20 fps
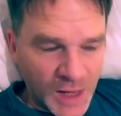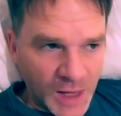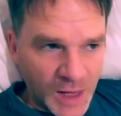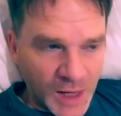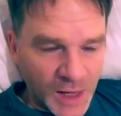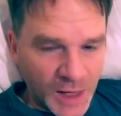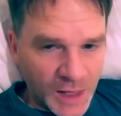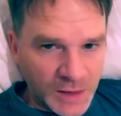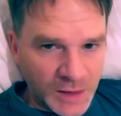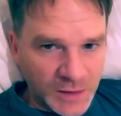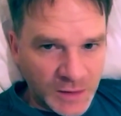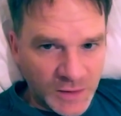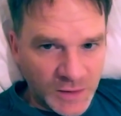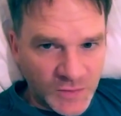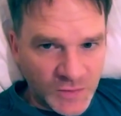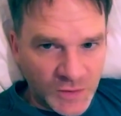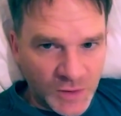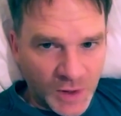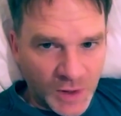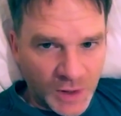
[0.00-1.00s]
and it's
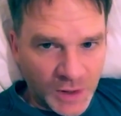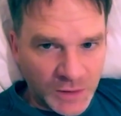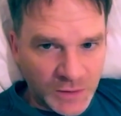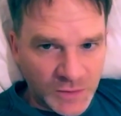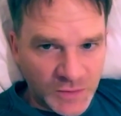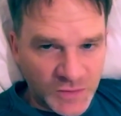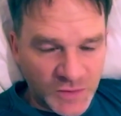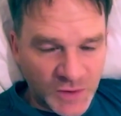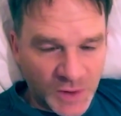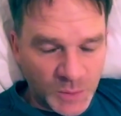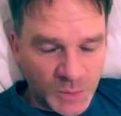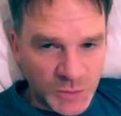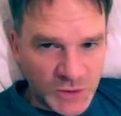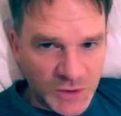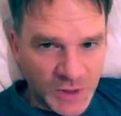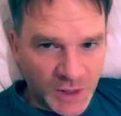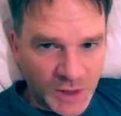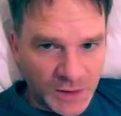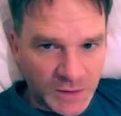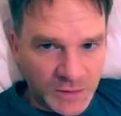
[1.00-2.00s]
not
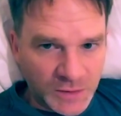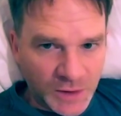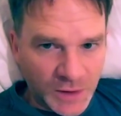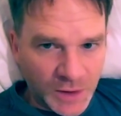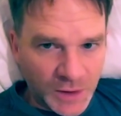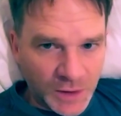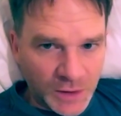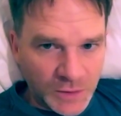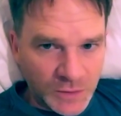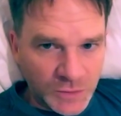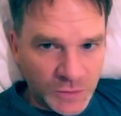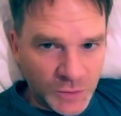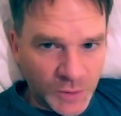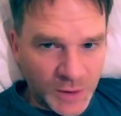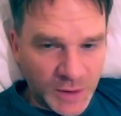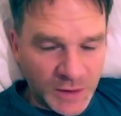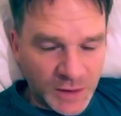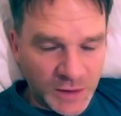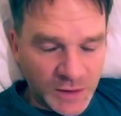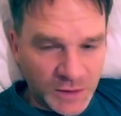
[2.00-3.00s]
subject to
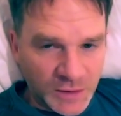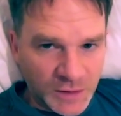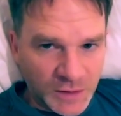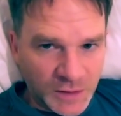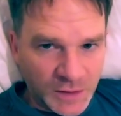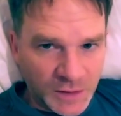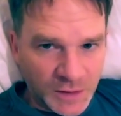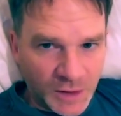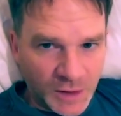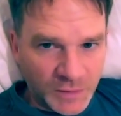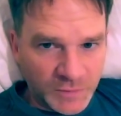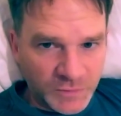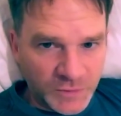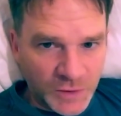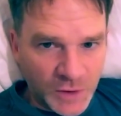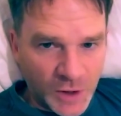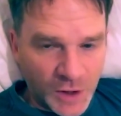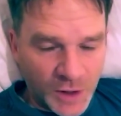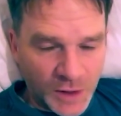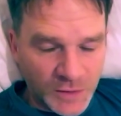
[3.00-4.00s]
anything of
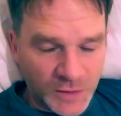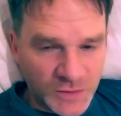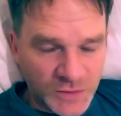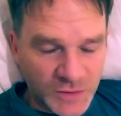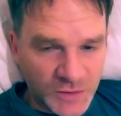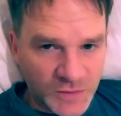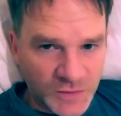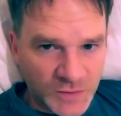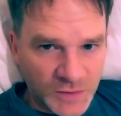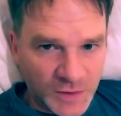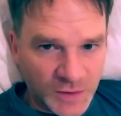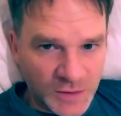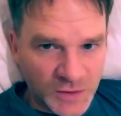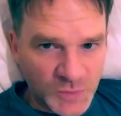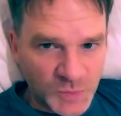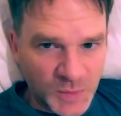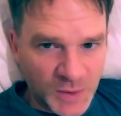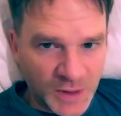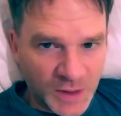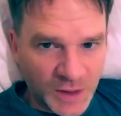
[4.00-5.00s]
consciousness
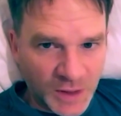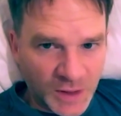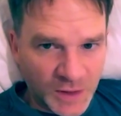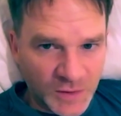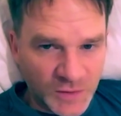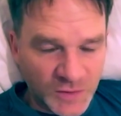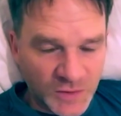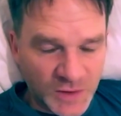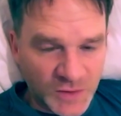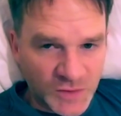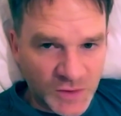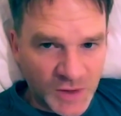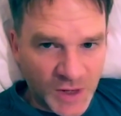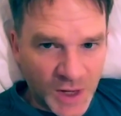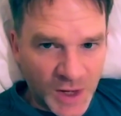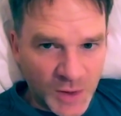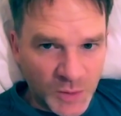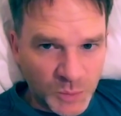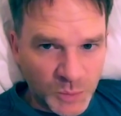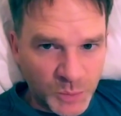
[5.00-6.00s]
because it's
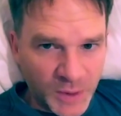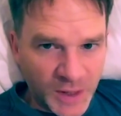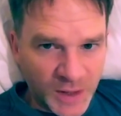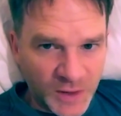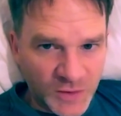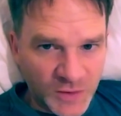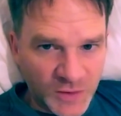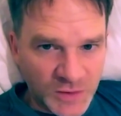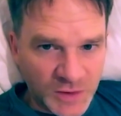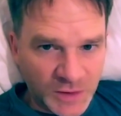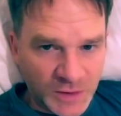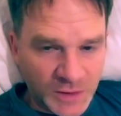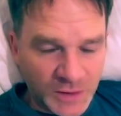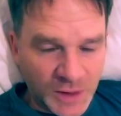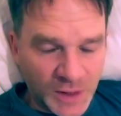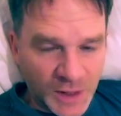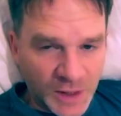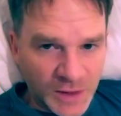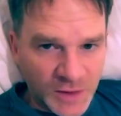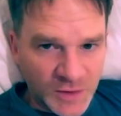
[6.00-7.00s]
based in
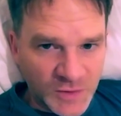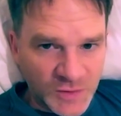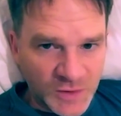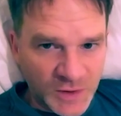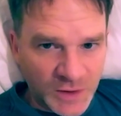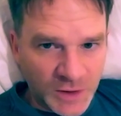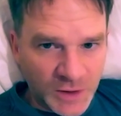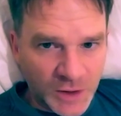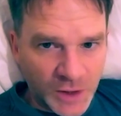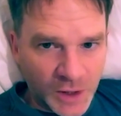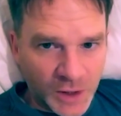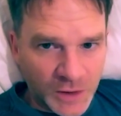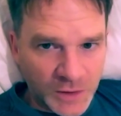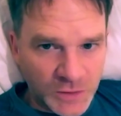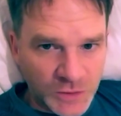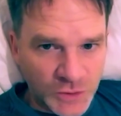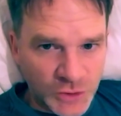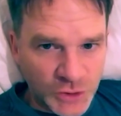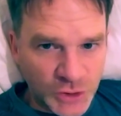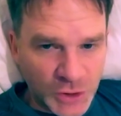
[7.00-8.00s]
silicon
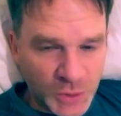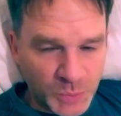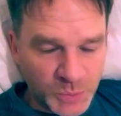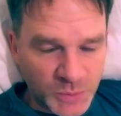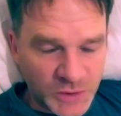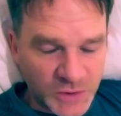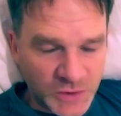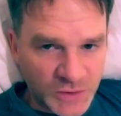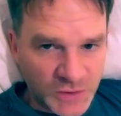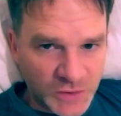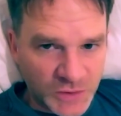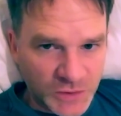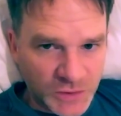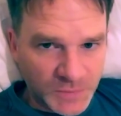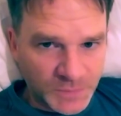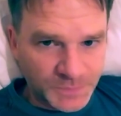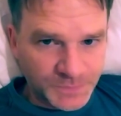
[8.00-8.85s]
chips.